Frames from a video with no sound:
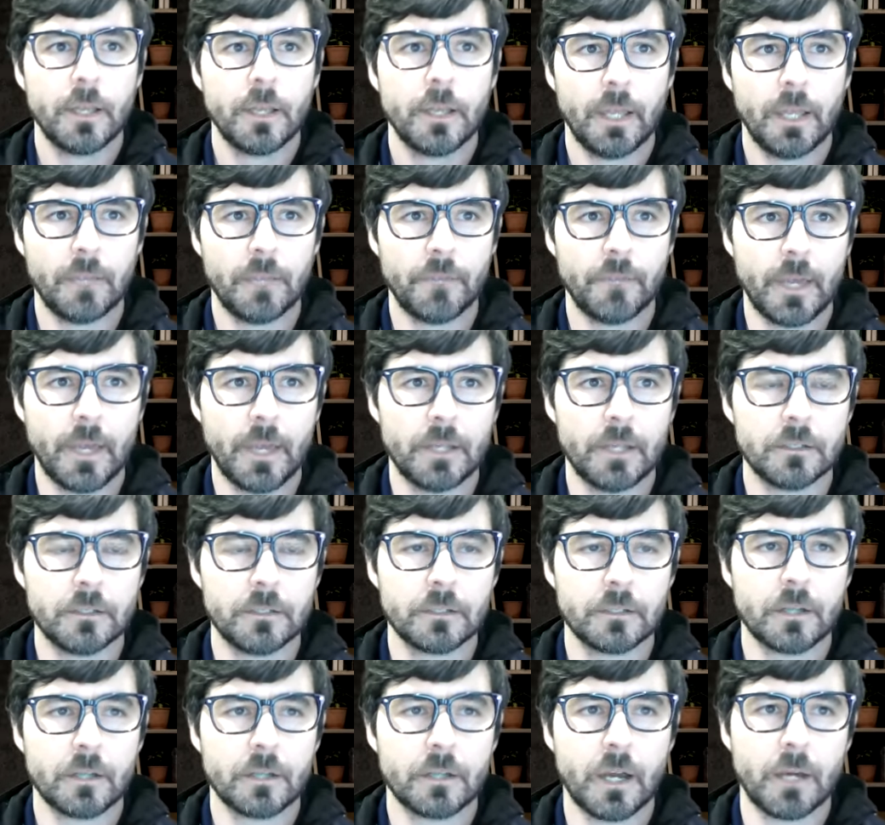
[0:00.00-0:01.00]
And then
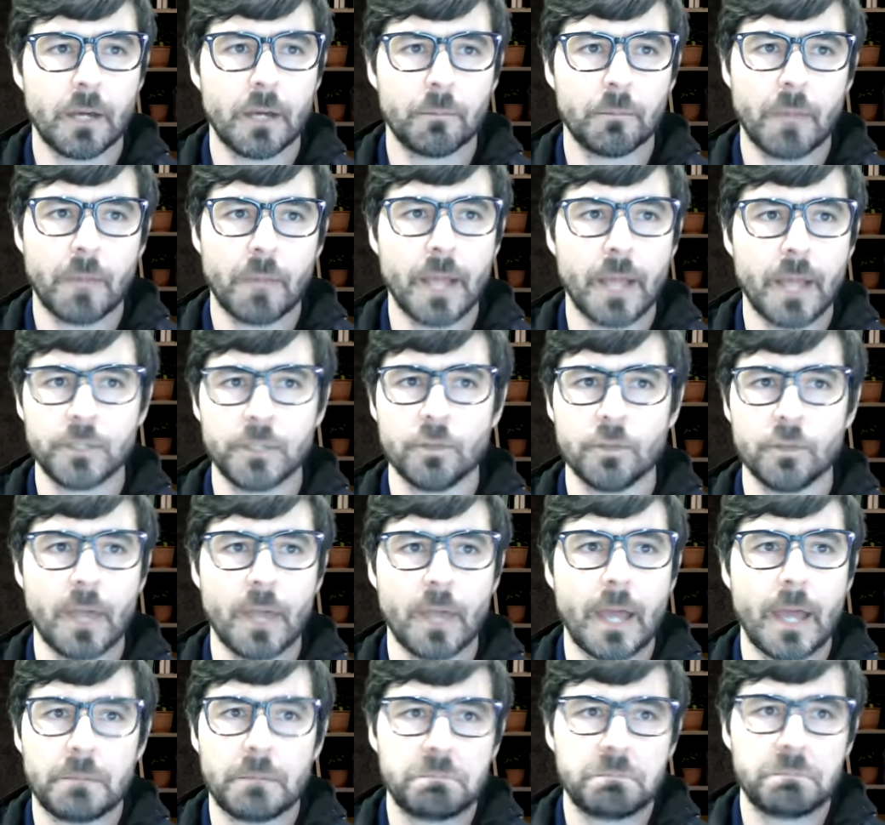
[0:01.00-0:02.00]
I do
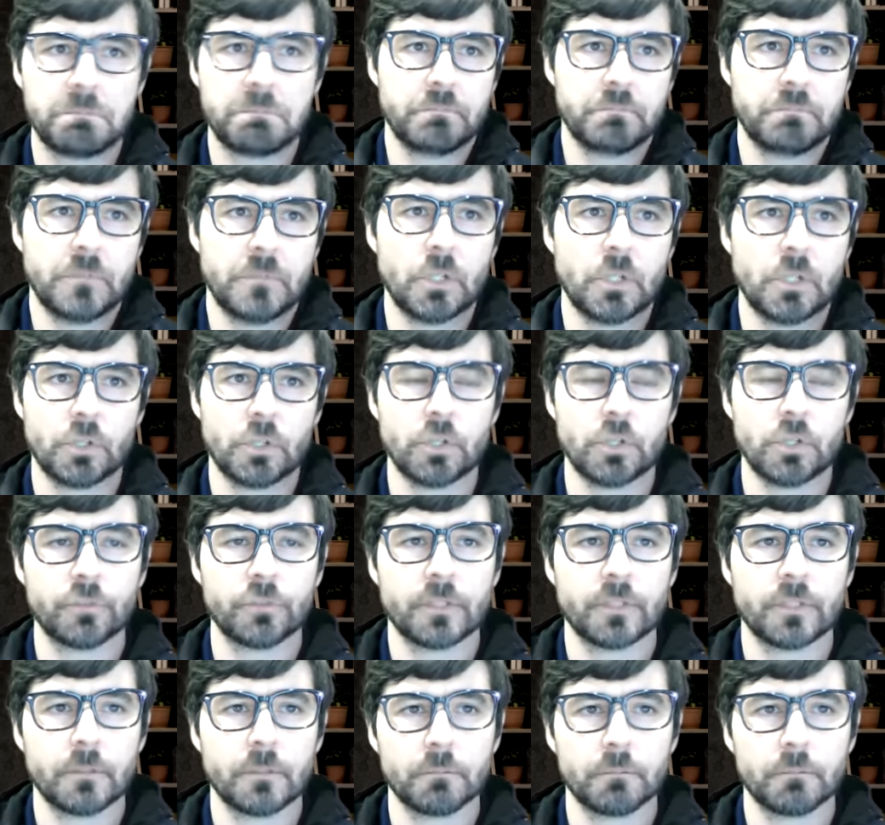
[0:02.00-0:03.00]
that,
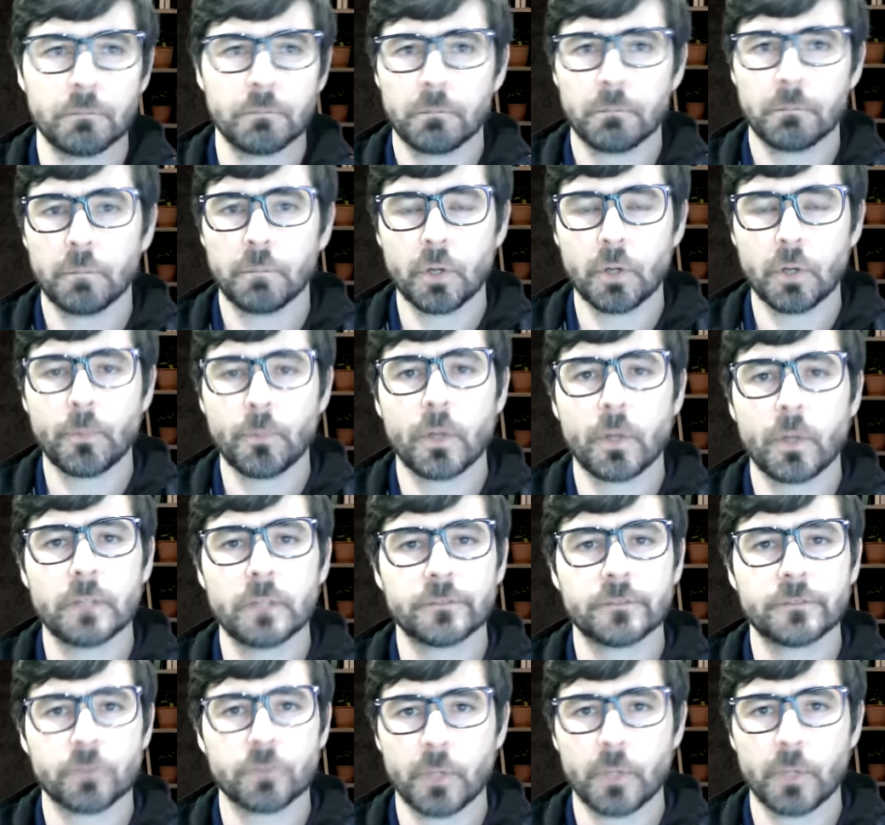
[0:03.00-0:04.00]
using
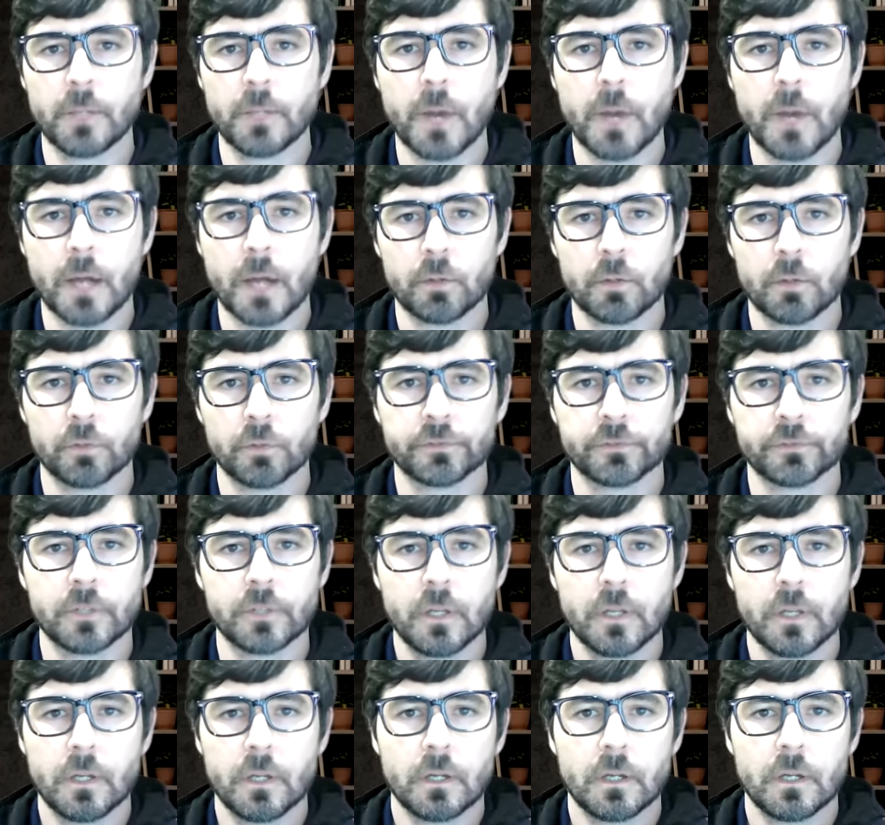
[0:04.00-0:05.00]
blueprints, 3D models,
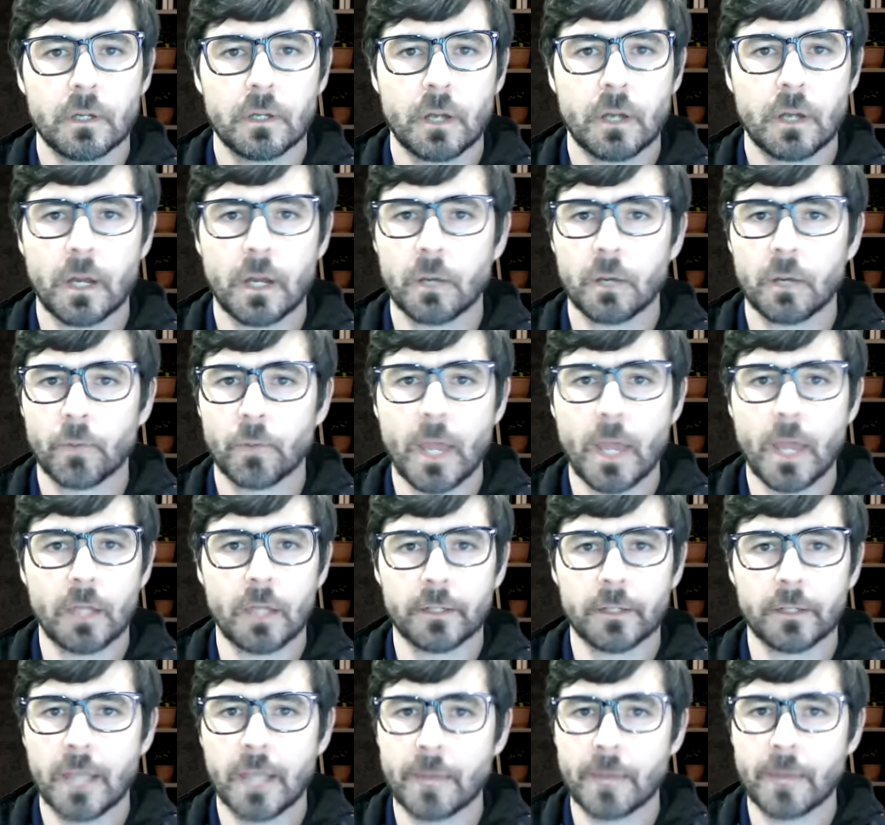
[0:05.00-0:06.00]

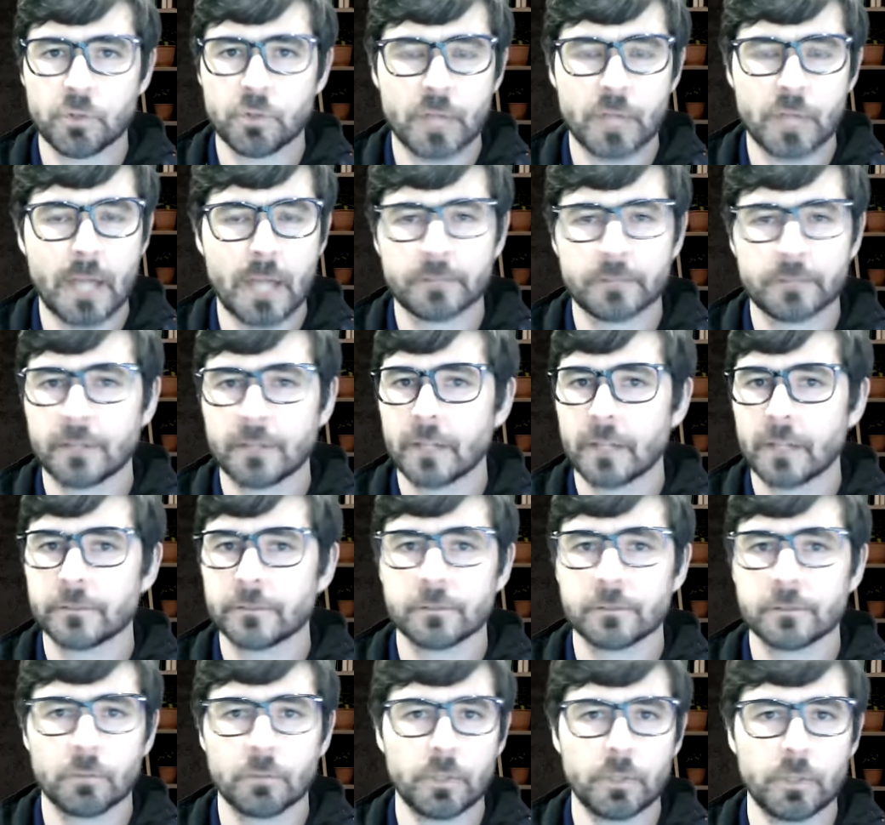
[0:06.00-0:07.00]
reality capture data
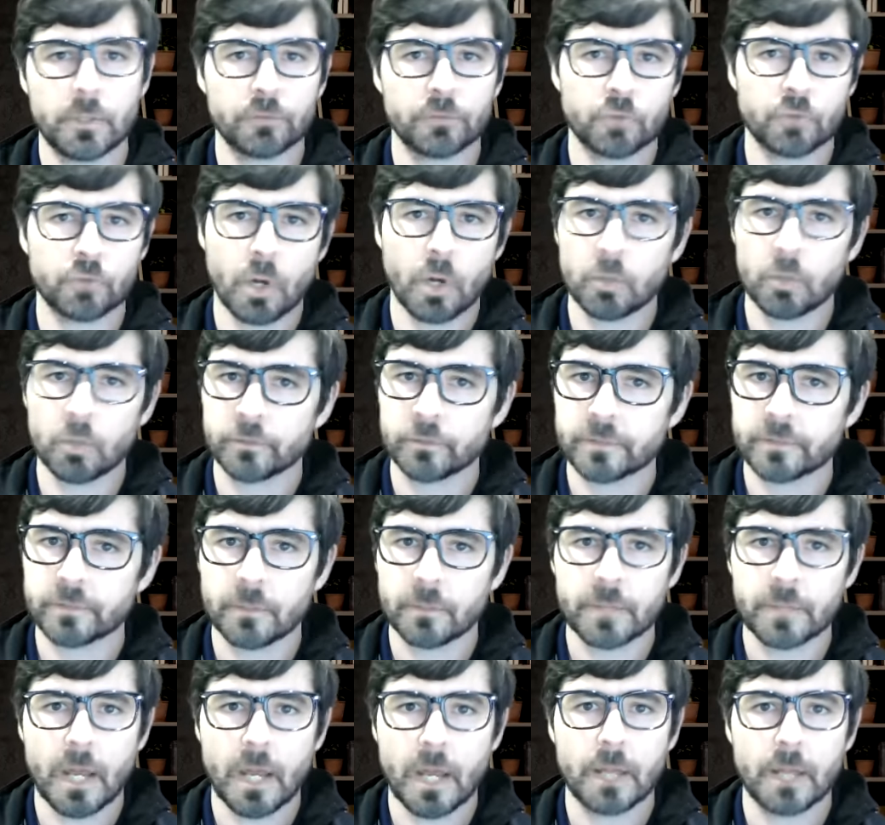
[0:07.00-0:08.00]
sets. We use drones
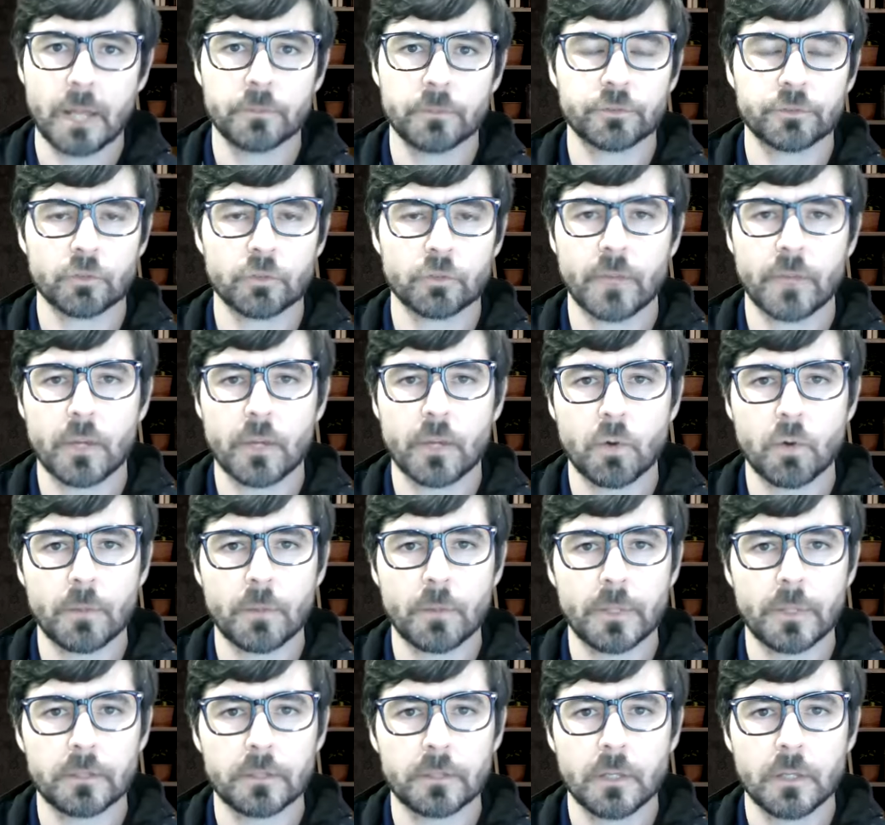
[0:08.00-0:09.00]
sometimes, survey
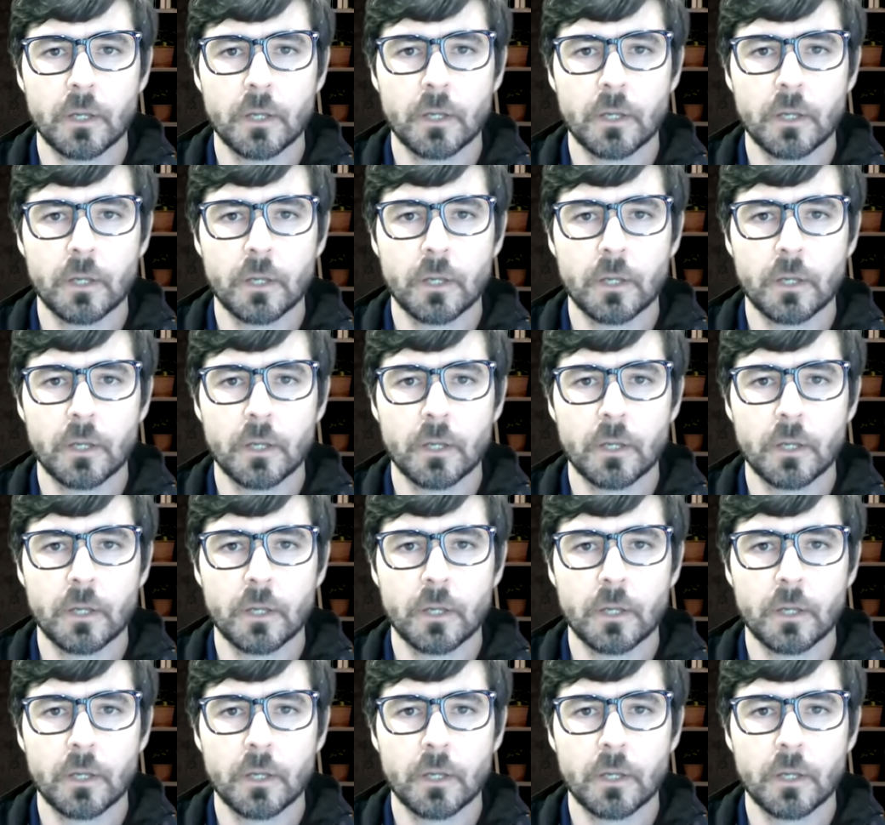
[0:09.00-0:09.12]
equipment.